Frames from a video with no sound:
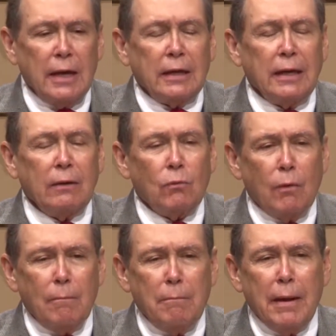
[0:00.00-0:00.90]
can
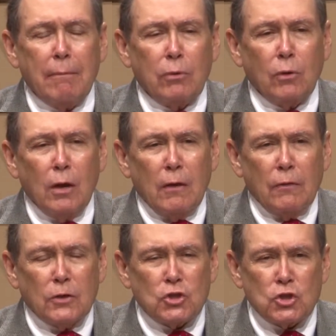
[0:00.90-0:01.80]
remember
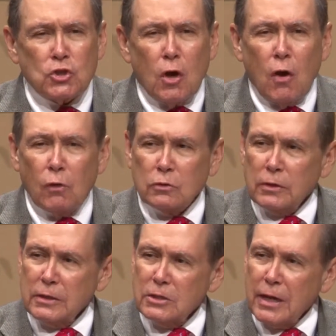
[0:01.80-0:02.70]
the songs
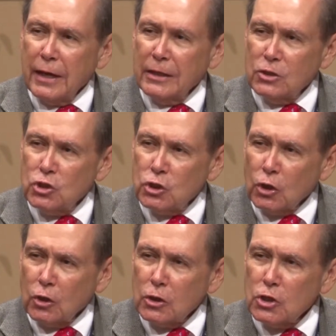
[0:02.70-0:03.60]
they sang in
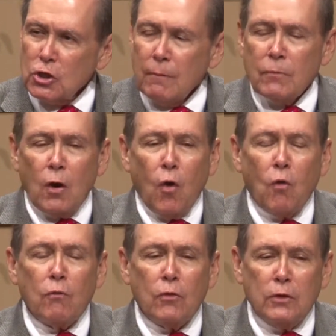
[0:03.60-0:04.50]
church
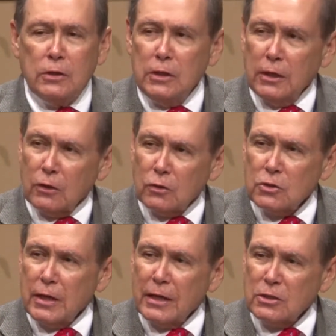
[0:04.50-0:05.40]
over the
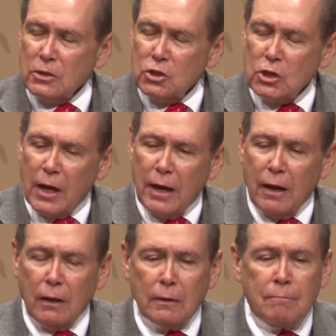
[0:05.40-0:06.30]
years as a
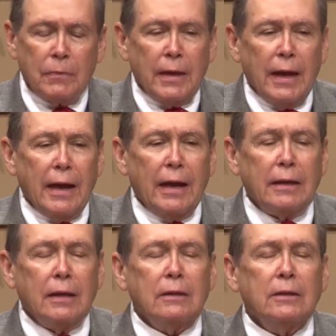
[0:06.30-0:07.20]
child.
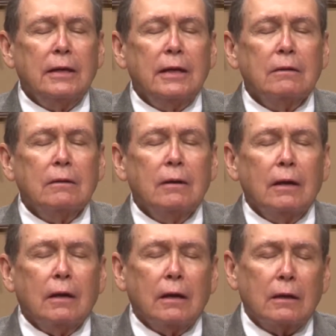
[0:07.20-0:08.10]
And
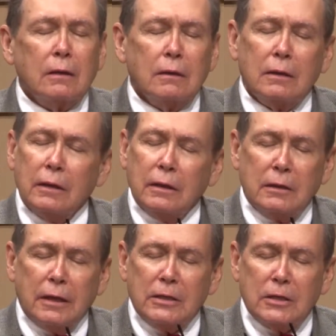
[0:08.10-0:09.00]

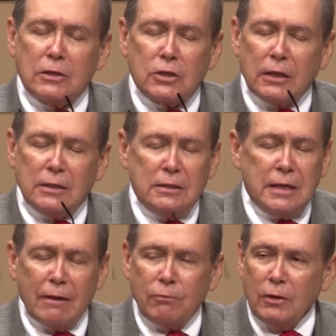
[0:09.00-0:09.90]
there's a
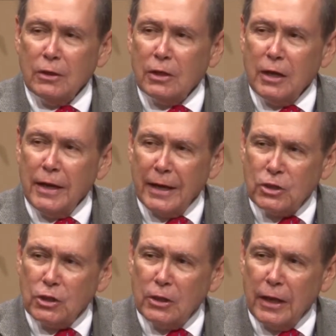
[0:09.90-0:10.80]
definite
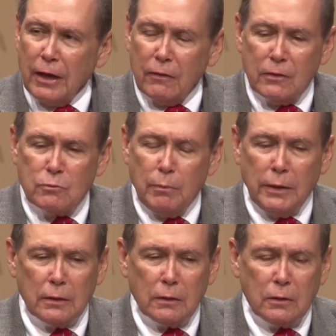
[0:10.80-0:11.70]
connection there that's
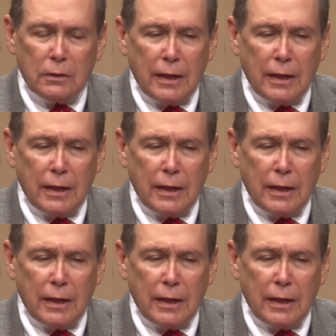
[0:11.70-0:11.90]
being looked